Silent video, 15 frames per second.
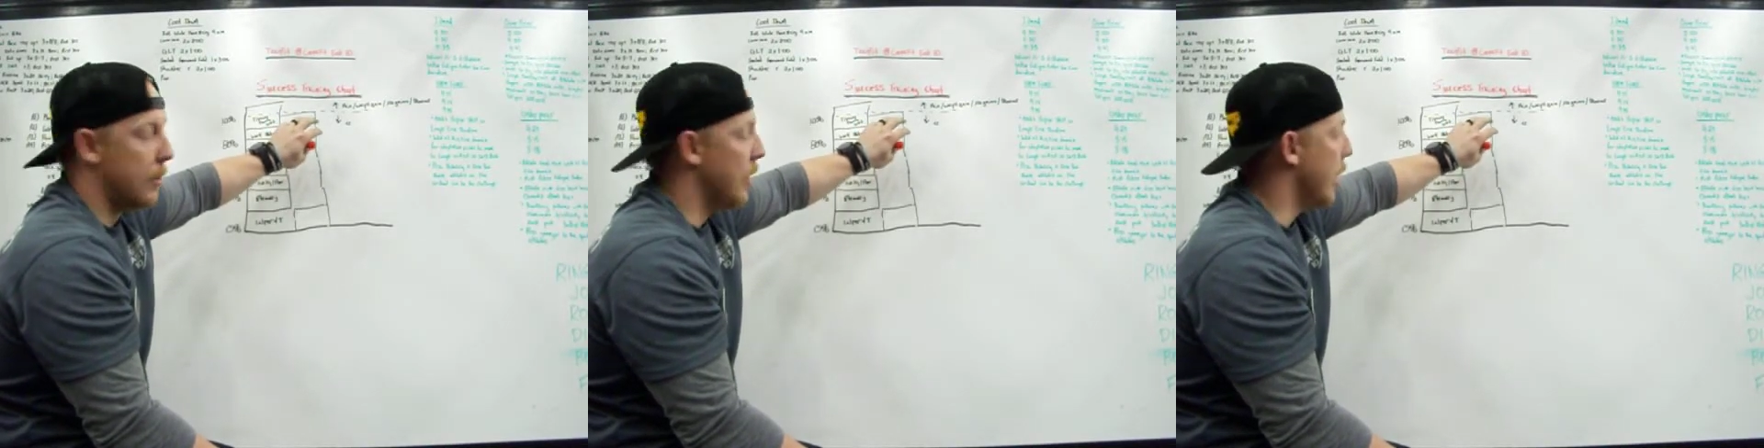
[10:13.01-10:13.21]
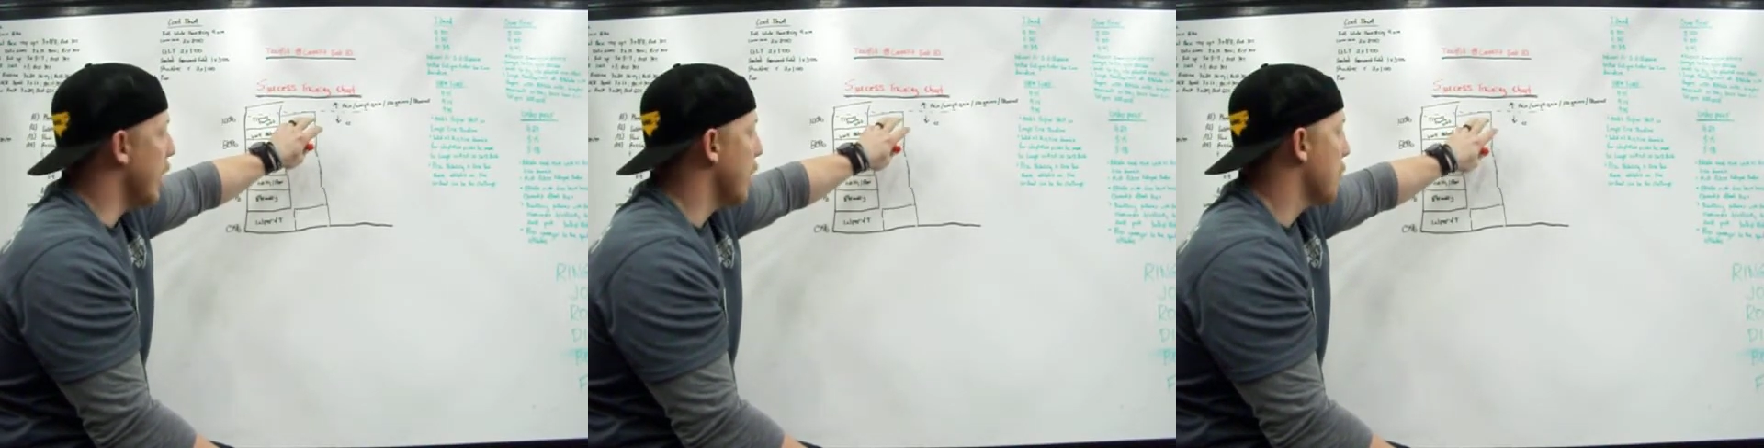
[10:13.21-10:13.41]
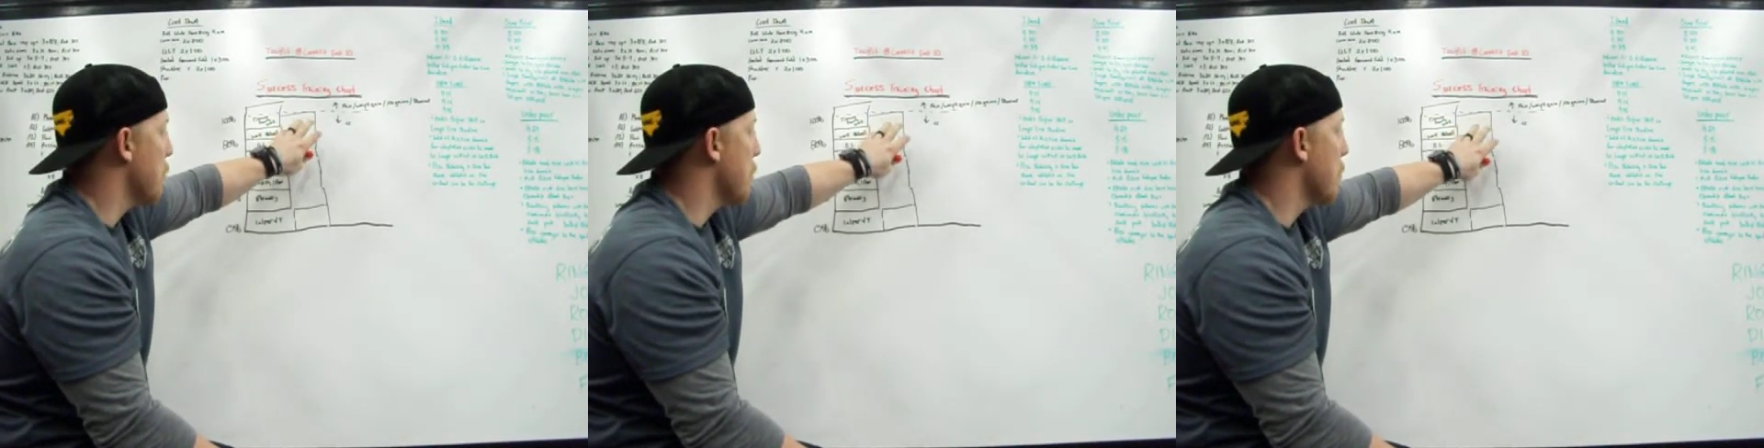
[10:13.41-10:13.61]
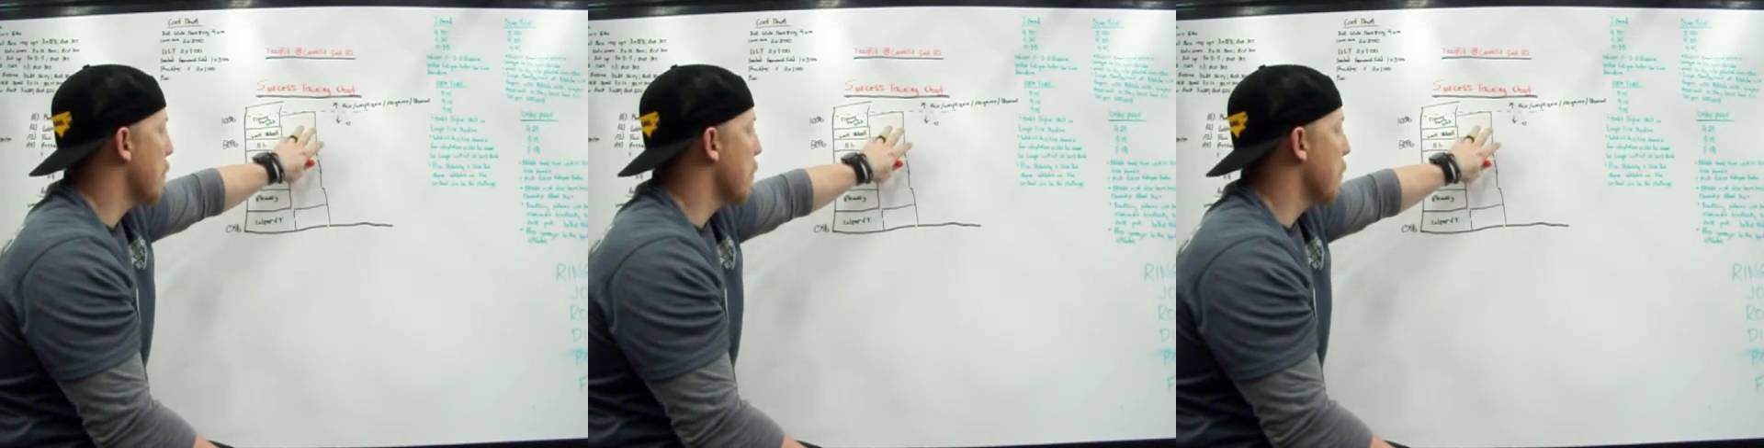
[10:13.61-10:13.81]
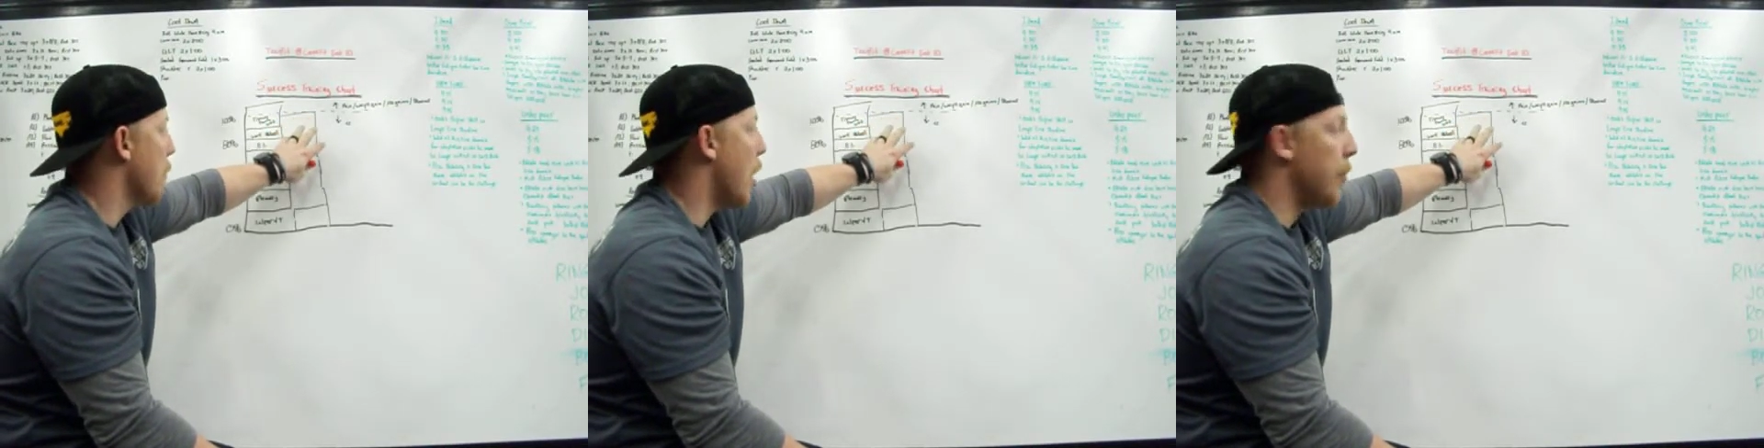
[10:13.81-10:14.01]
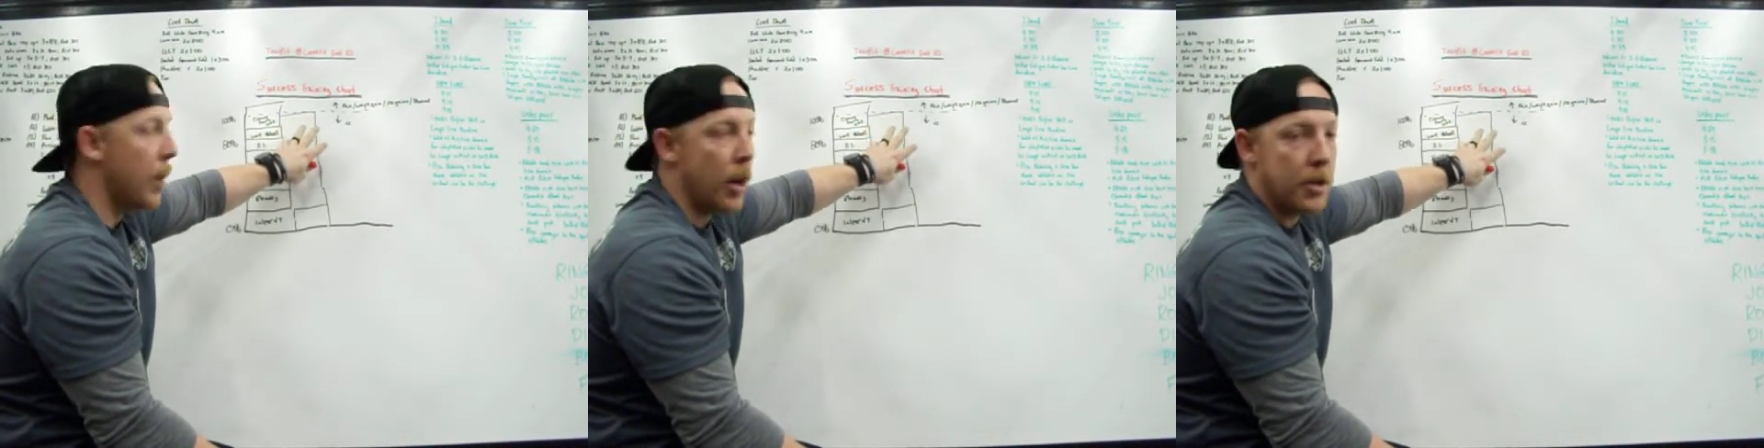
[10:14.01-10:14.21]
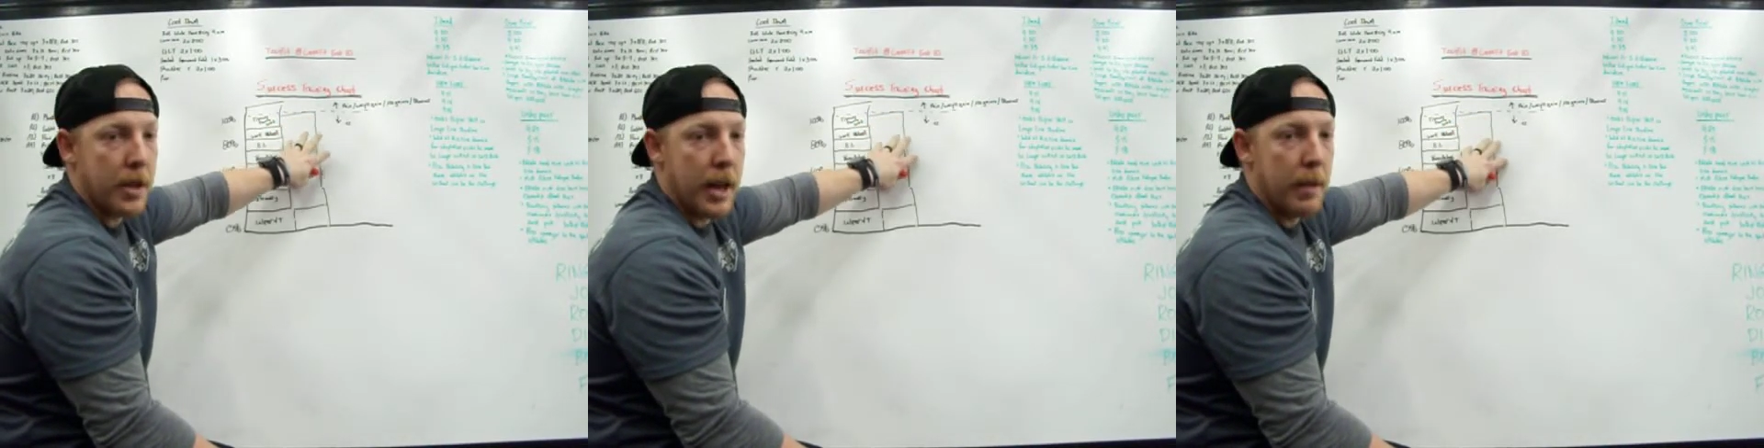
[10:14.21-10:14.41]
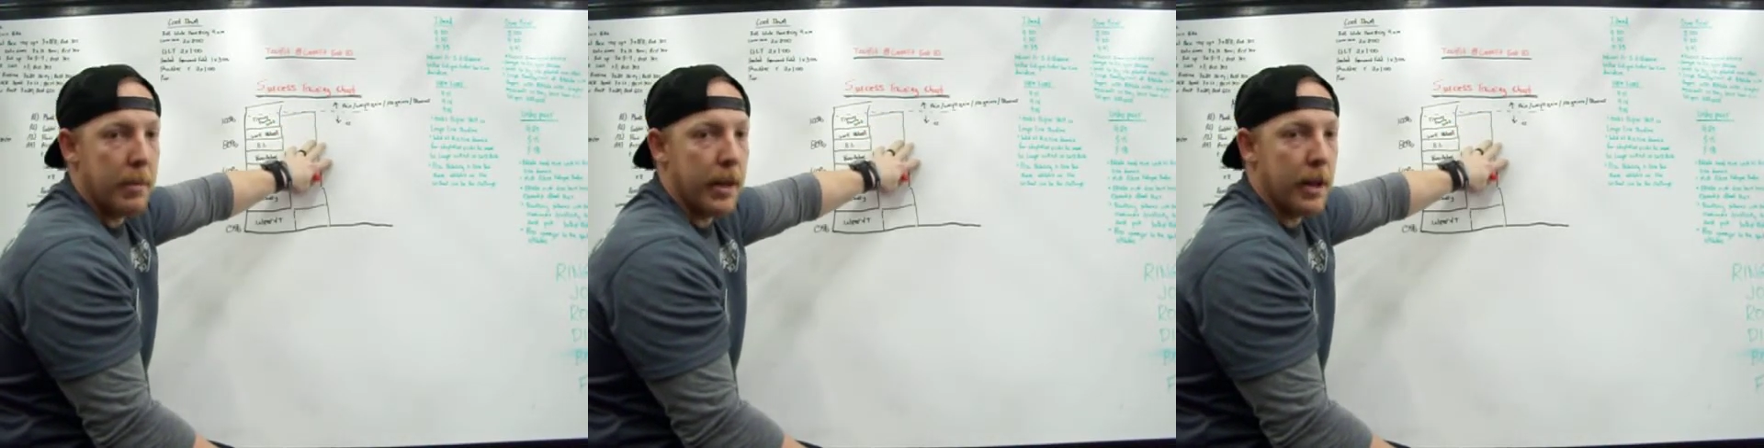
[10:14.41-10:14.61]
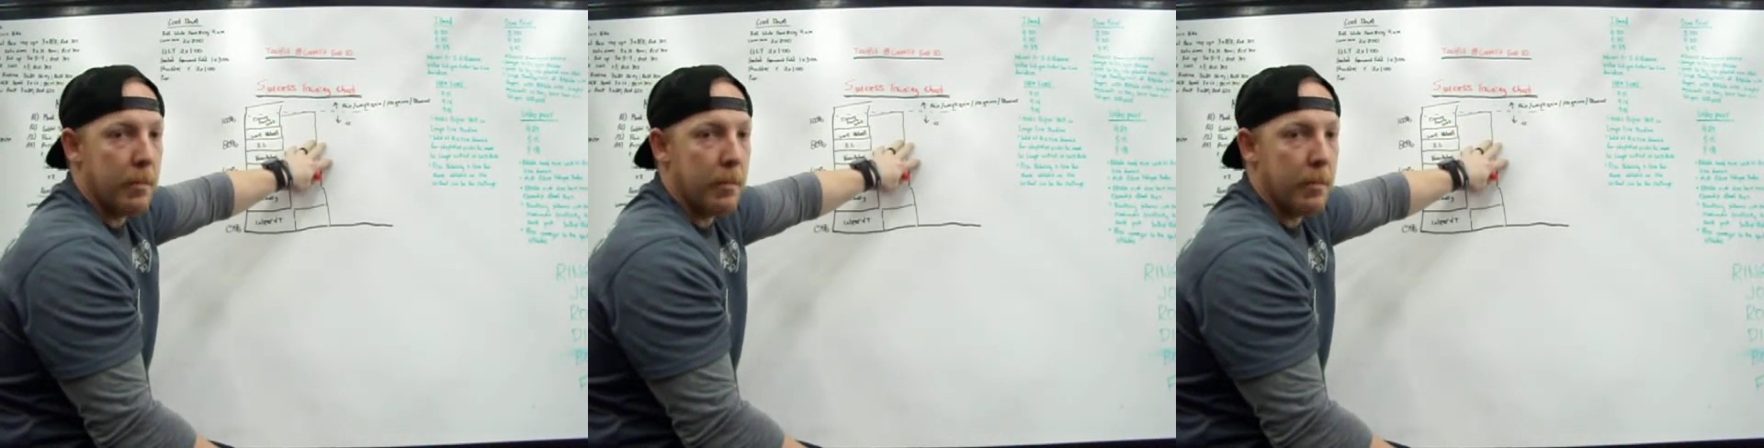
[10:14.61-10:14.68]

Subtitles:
Like, well, I'm not trying to be